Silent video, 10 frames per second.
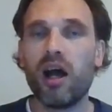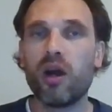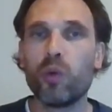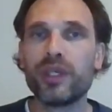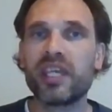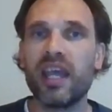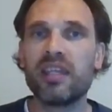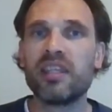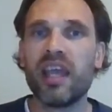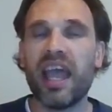We
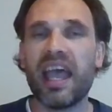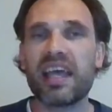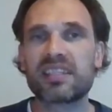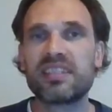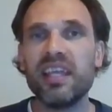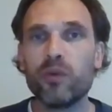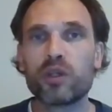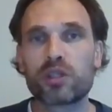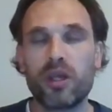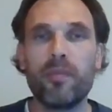can
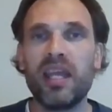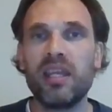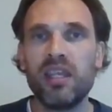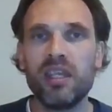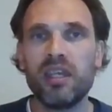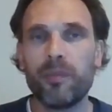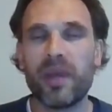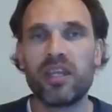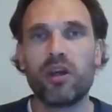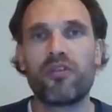extinguish
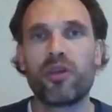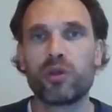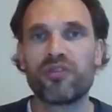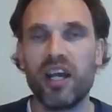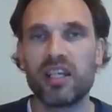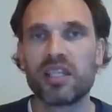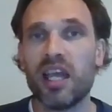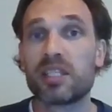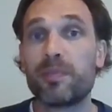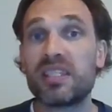many of those fires,
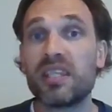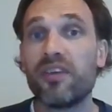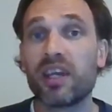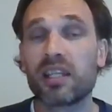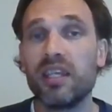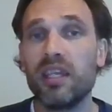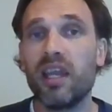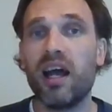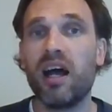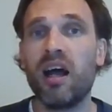specifically
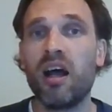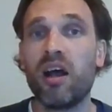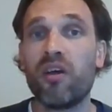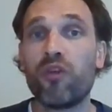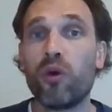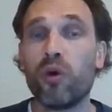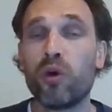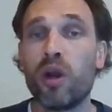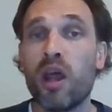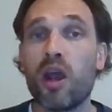
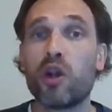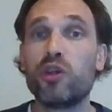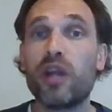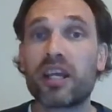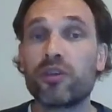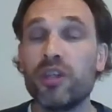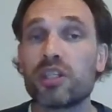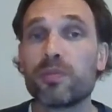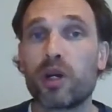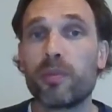for
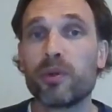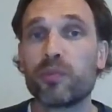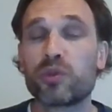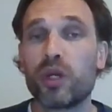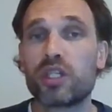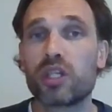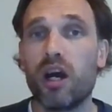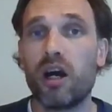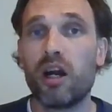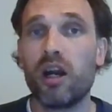recognition problems, which
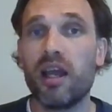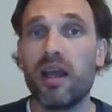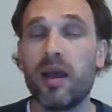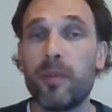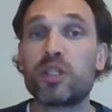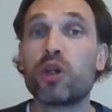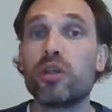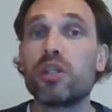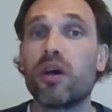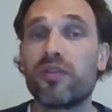are a
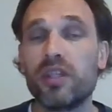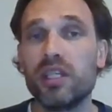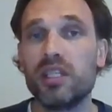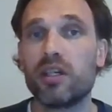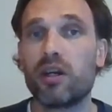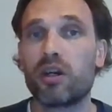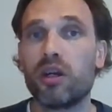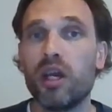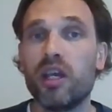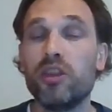majority of the
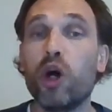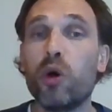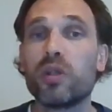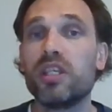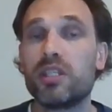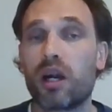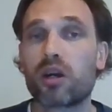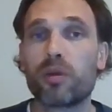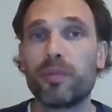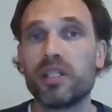known
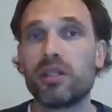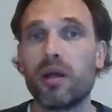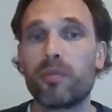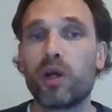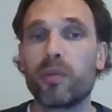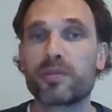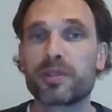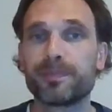ETR complete problems.